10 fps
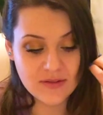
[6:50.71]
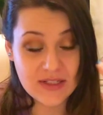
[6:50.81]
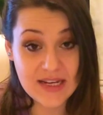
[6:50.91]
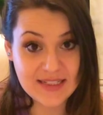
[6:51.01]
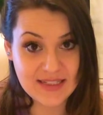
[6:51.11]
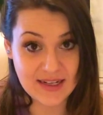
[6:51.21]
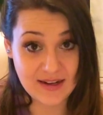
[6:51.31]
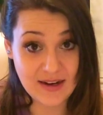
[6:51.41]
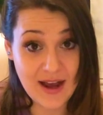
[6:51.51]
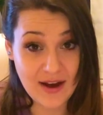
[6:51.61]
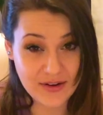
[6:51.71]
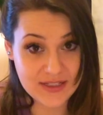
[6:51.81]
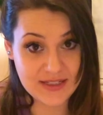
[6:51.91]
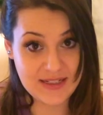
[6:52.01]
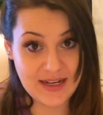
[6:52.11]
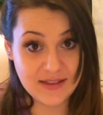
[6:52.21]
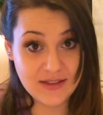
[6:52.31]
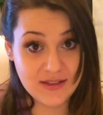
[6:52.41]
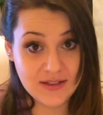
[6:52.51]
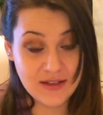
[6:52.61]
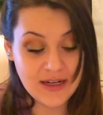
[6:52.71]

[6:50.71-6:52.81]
Taste it. How does it taste?